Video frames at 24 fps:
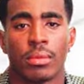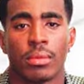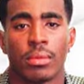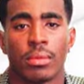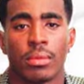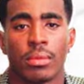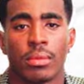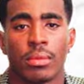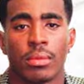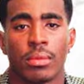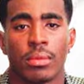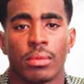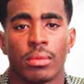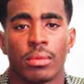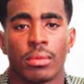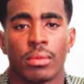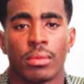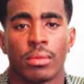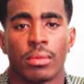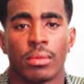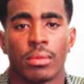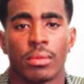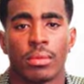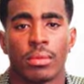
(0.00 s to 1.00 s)

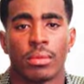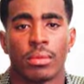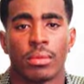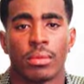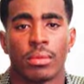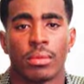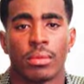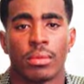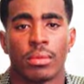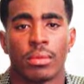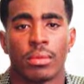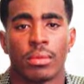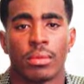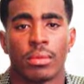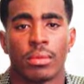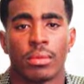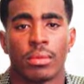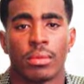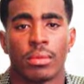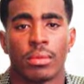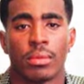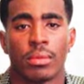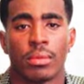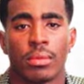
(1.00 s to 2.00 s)

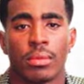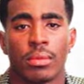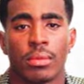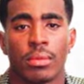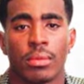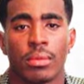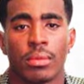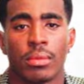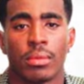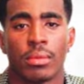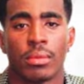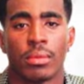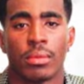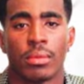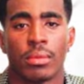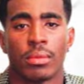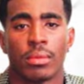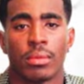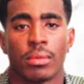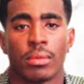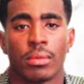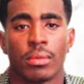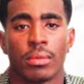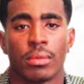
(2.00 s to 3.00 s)

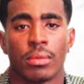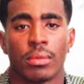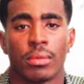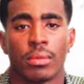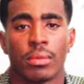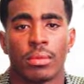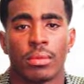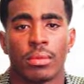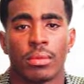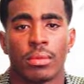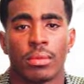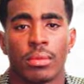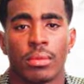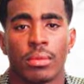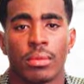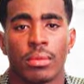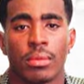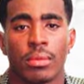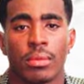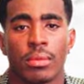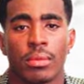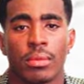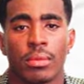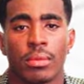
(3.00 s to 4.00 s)

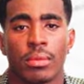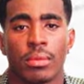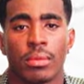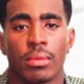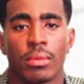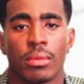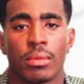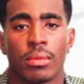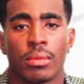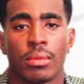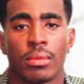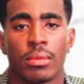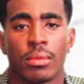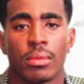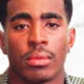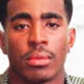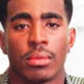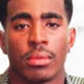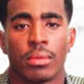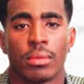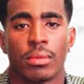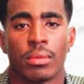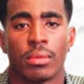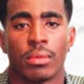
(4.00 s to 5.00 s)

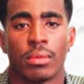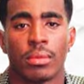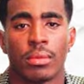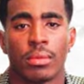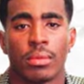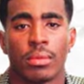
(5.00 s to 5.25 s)
(silent)